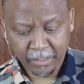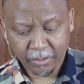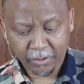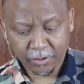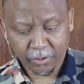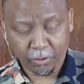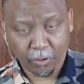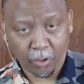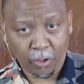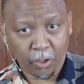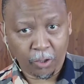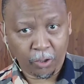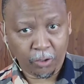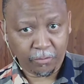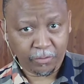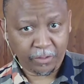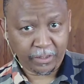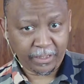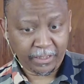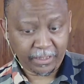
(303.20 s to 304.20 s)
to all
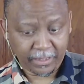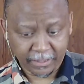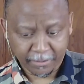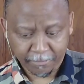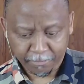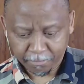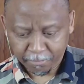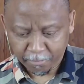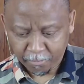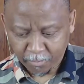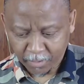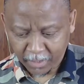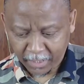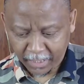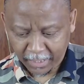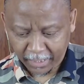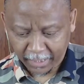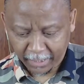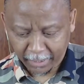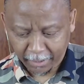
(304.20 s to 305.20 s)
of these
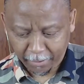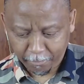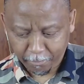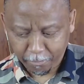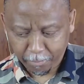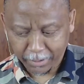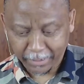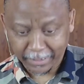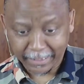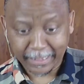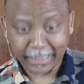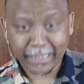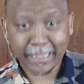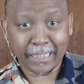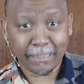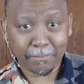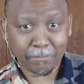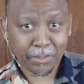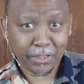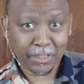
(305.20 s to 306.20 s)

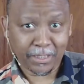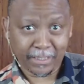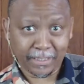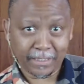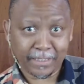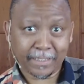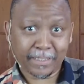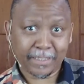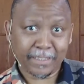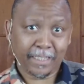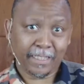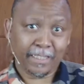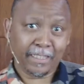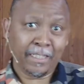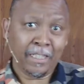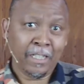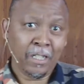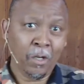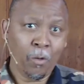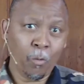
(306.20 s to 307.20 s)
prescriptions and
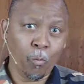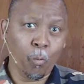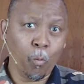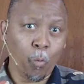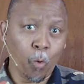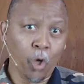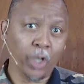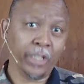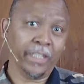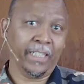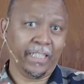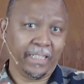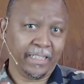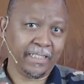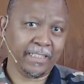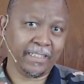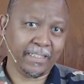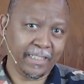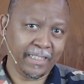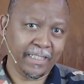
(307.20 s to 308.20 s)

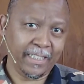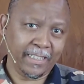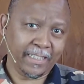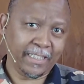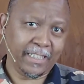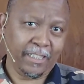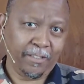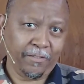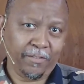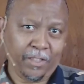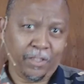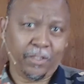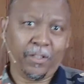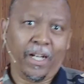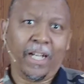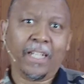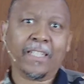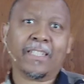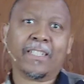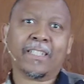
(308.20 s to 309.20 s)
warnings that he's given to
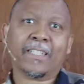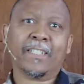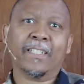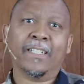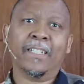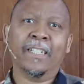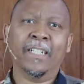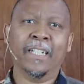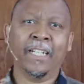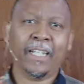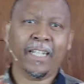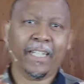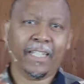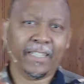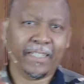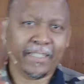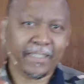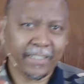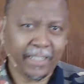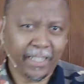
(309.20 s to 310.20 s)
us.
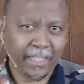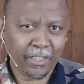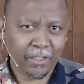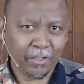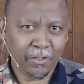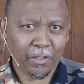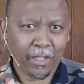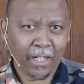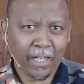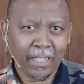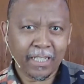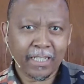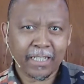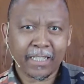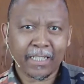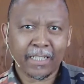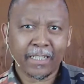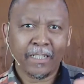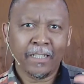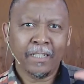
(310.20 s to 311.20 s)
He's saying to
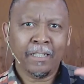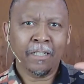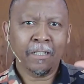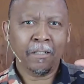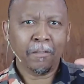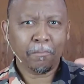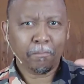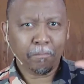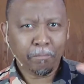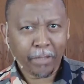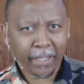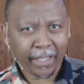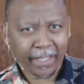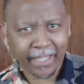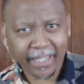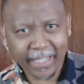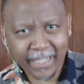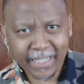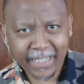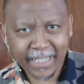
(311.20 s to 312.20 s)
us,
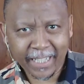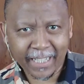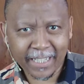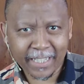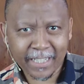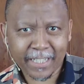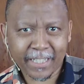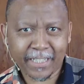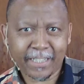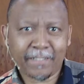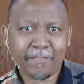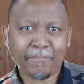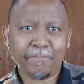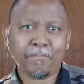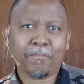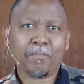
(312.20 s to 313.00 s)
pay attention,